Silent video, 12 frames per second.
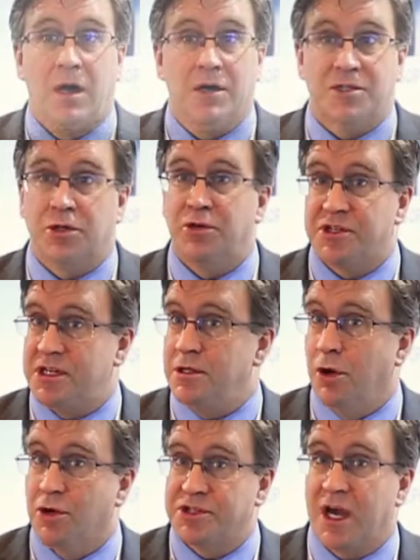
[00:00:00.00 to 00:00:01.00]
So you'll see
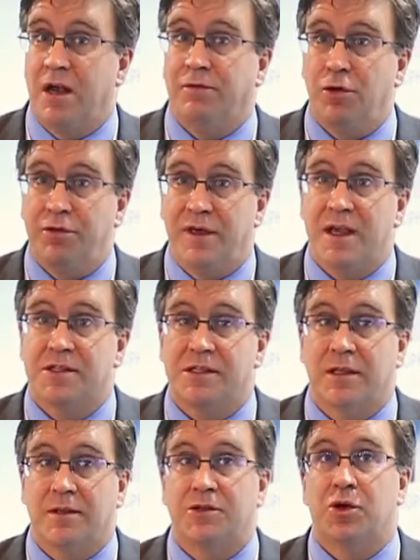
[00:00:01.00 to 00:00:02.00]
those kind of new
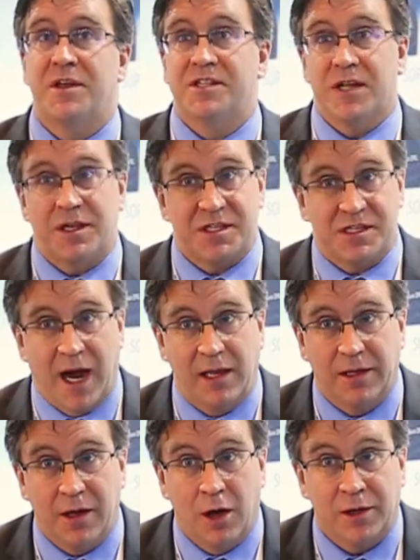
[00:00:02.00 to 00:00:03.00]
things. So that's not
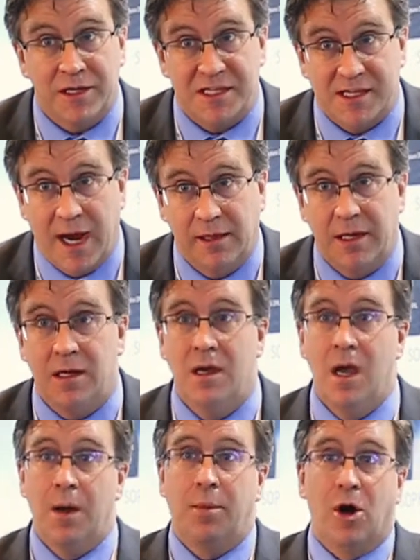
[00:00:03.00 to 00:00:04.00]
only styling,
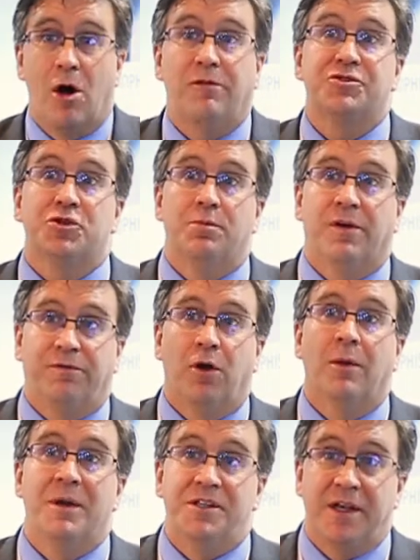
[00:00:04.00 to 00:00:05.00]
but also
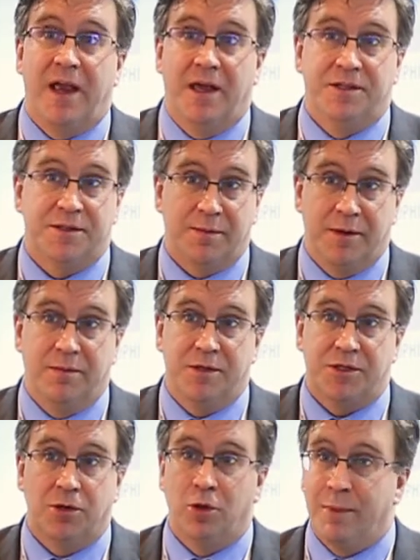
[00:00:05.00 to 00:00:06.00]
performance enhancement.
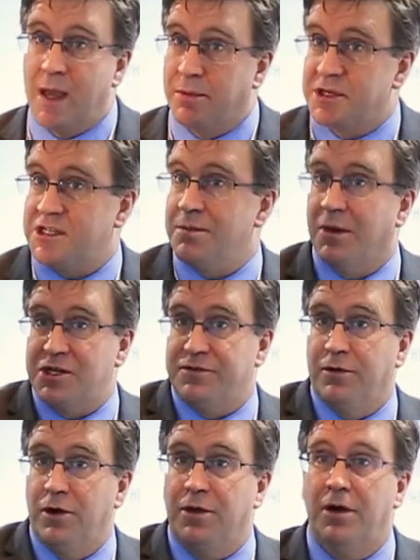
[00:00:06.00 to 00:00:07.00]
So you'll be able to see much
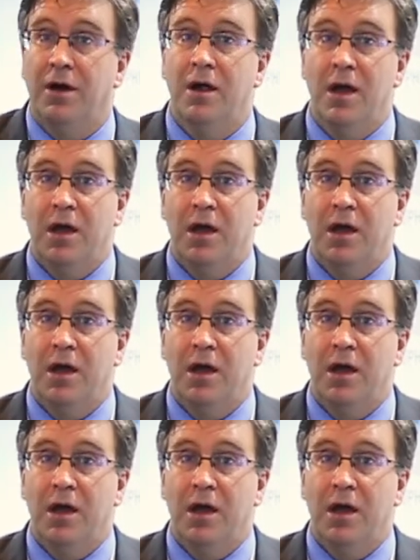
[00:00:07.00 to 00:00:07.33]
further.